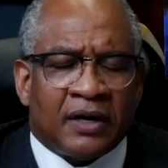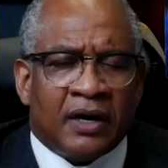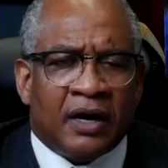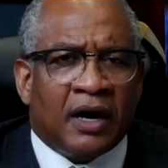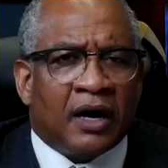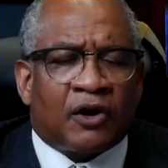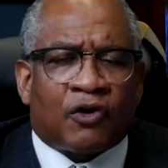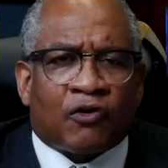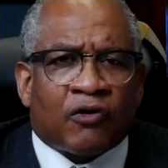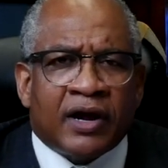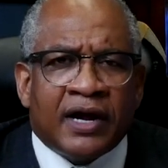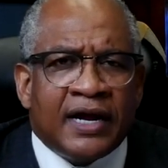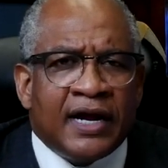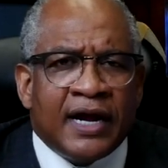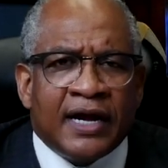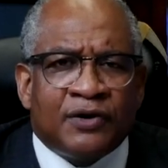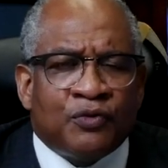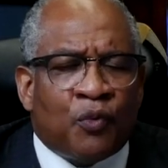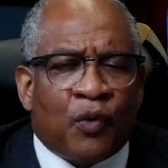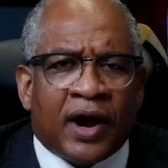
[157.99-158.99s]

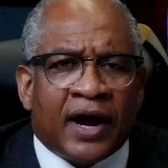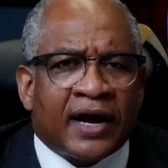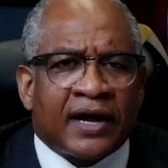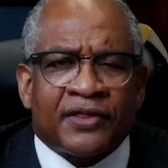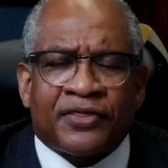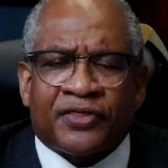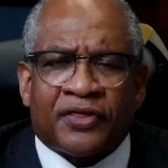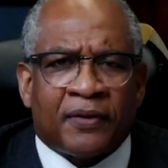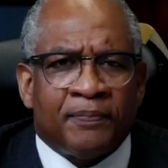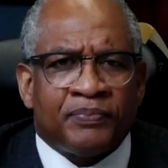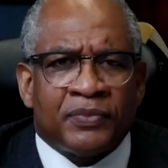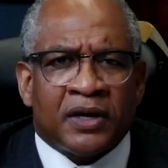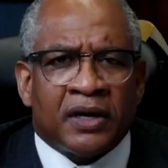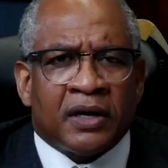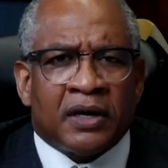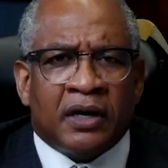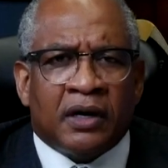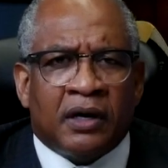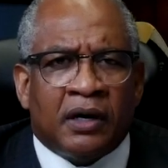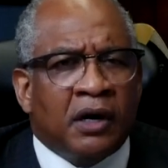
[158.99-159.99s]
agreed with
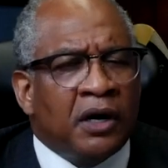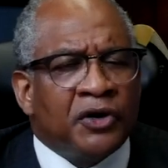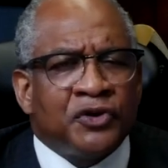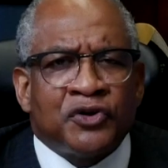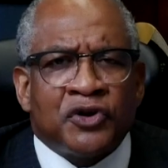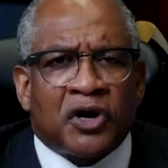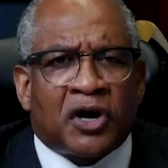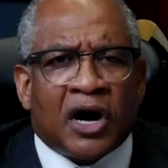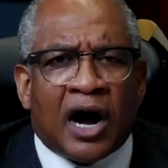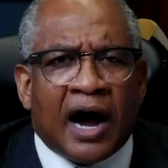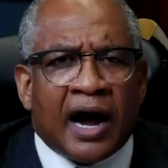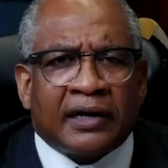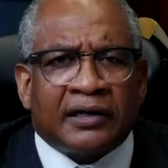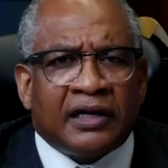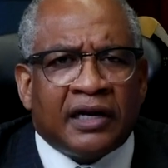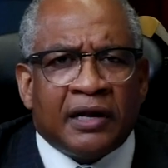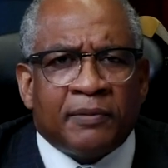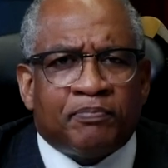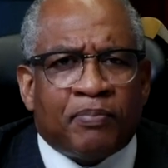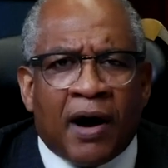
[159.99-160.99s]

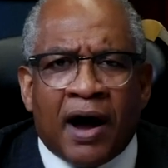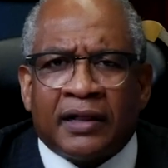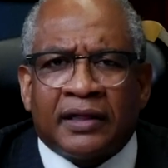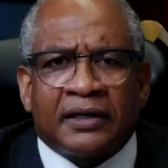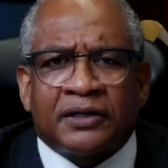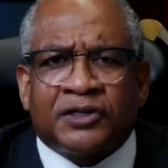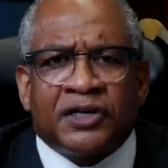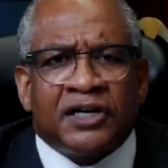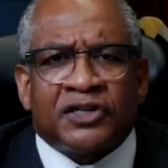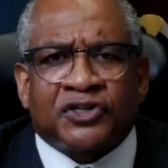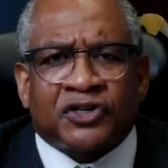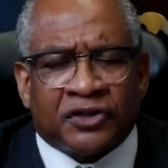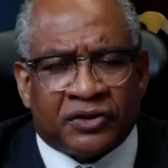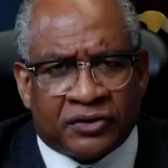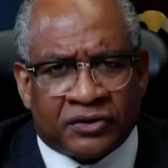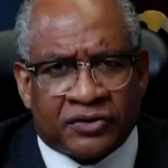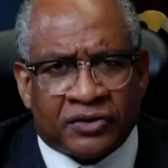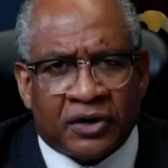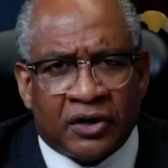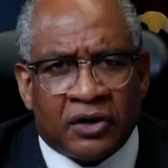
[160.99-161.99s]
ungodly
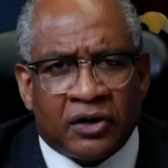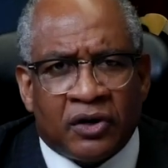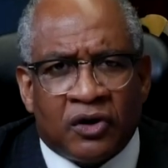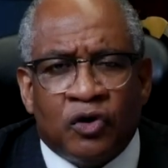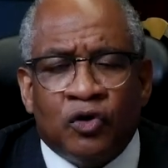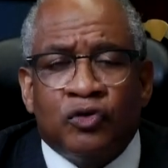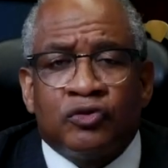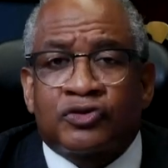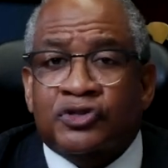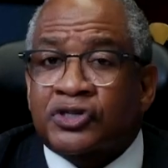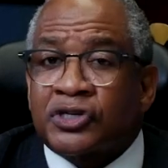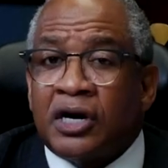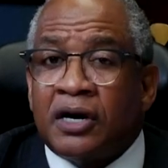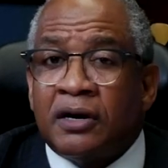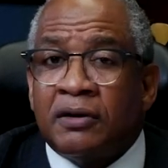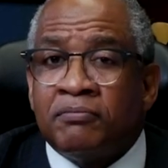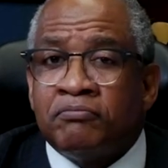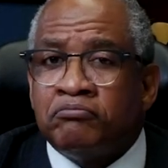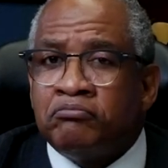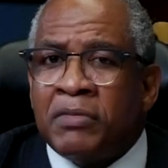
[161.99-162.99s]
politicians who
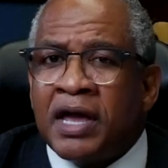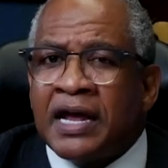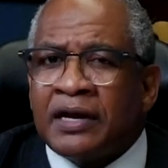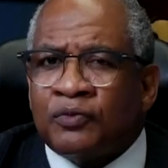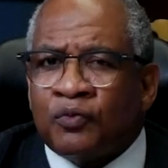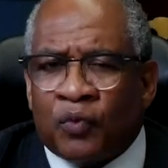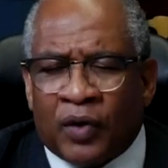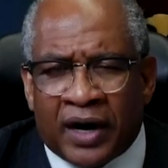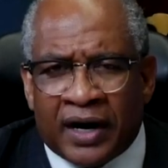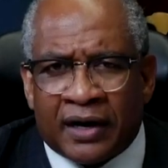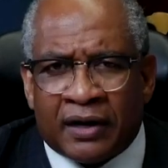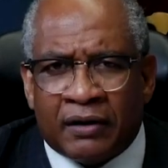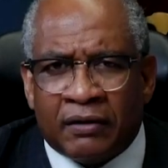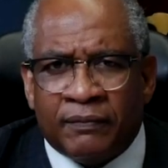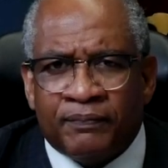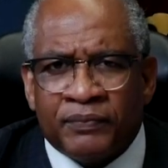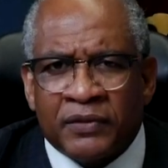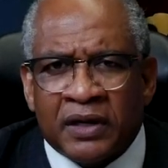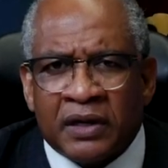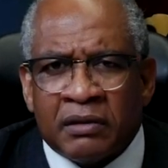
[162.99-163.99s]
some meant
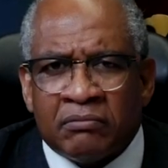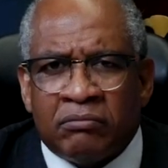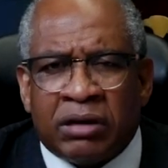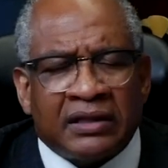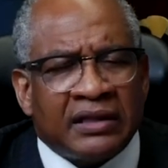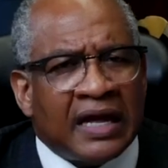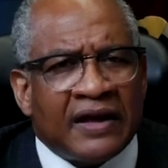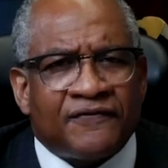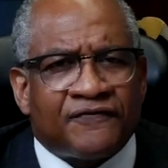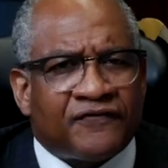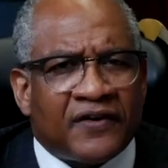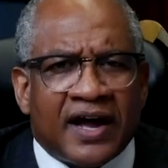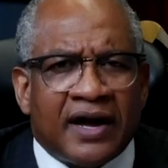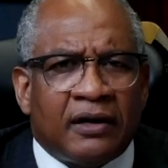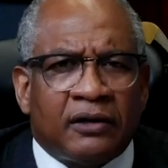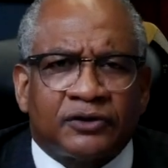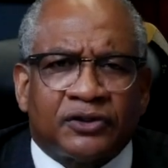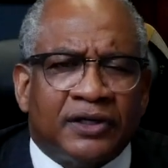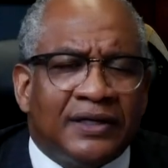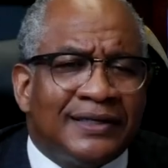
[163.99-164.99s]
well, but they
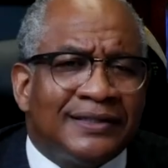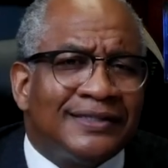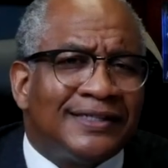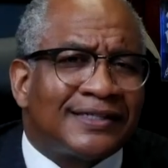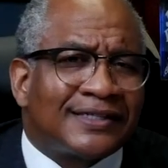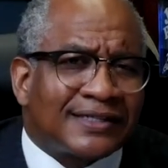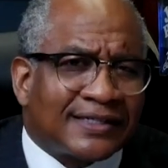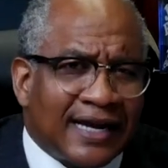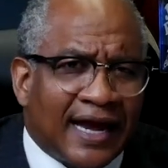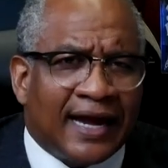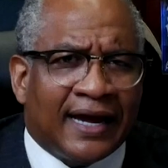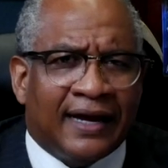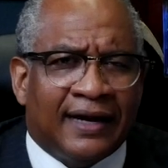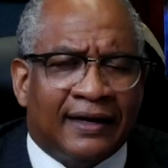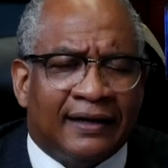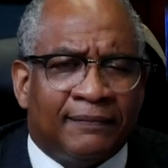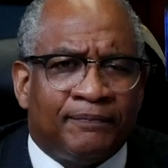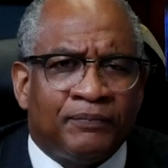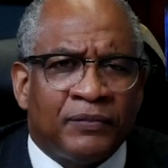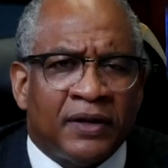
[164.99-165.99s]
failed to
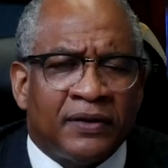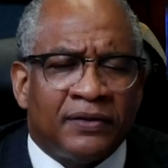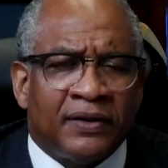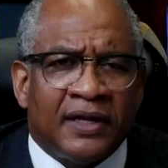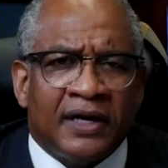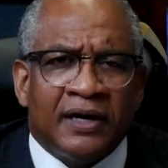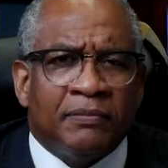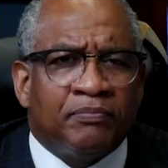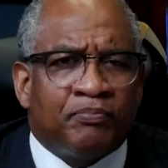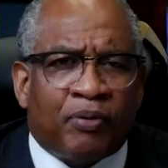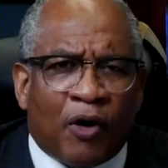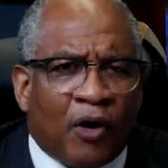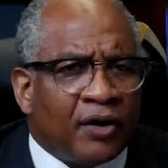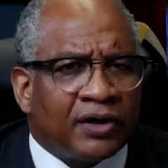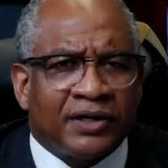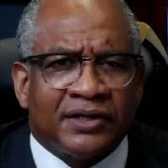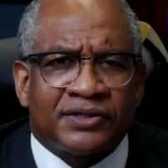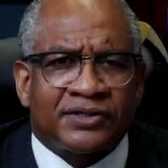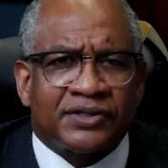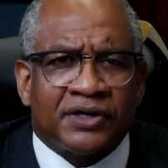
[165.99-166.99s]
understand the
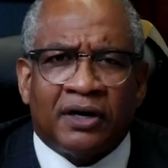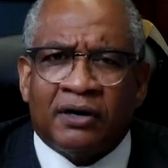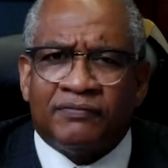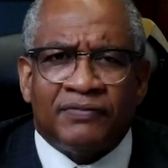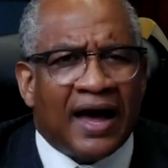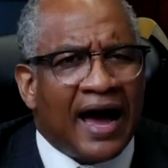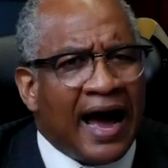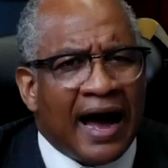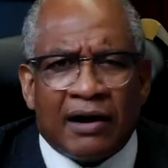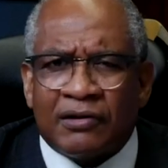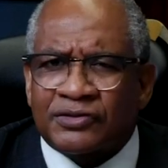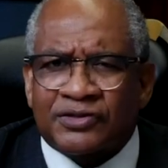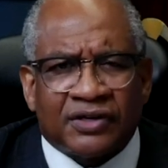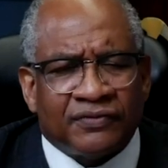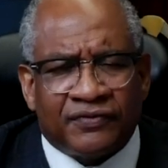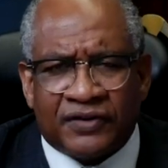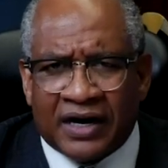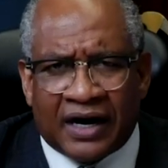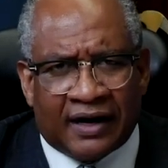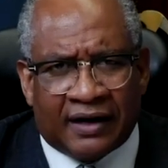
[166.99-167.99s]
importance of the house
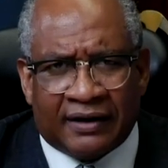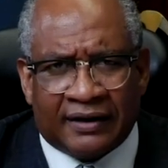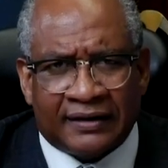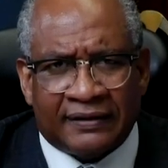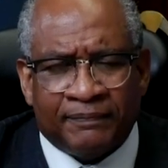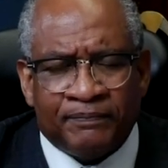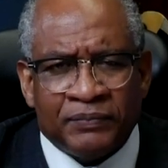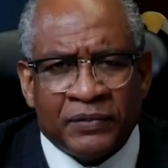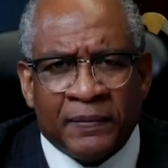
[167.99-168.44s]
of God.